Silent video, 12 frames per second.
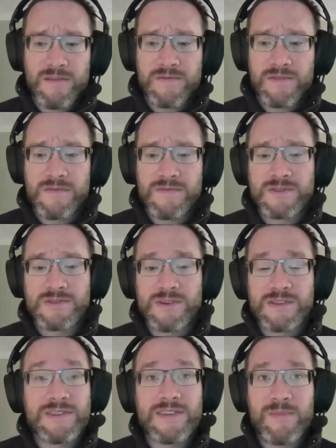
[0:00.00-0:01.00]
Hopefully you've
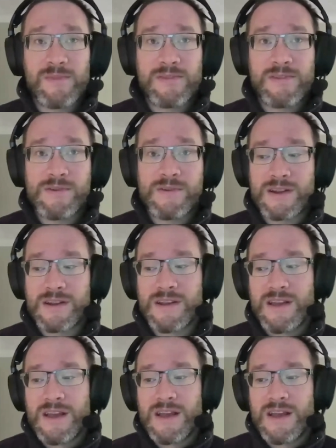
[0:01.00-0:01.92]
enjoyed this episode and